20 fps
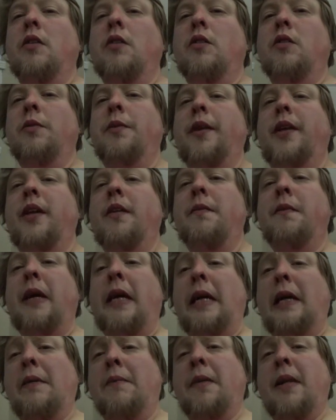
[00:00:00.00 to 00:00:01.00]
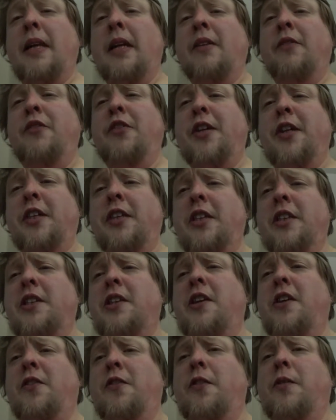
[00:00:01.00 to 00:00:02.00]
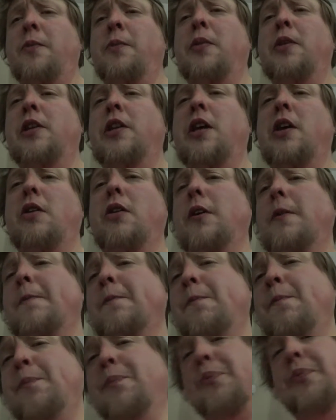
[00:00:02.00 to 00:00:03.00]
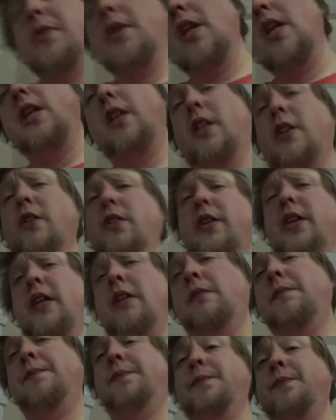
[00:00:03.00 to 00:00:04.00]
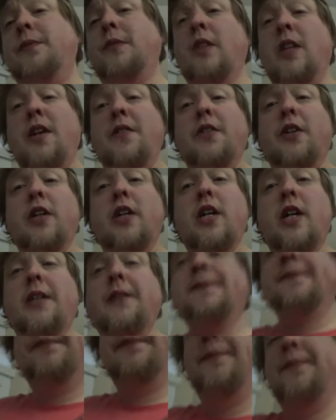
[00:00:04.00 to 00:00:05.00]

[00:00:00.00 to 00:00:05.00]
when we come back, I might finish this off and put y'all up. Until then, have a good night.